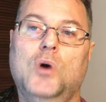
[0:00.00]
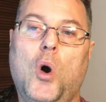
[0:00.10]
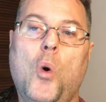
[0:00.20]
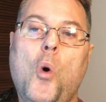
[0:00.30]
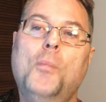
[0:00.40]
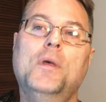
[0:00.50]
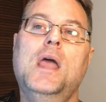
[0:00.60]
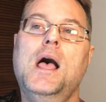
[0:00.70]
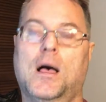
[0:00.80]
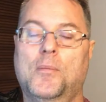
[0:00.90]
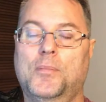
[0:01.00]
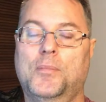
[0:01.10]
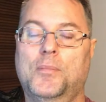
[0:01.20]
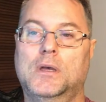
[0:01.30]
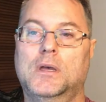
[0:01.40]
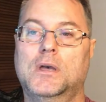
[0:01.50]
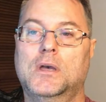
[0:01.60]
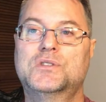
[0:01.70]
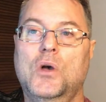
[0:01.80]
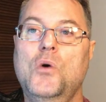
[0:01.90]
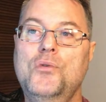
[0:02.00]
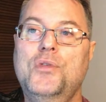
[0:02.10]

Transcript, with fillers: so that it can fly.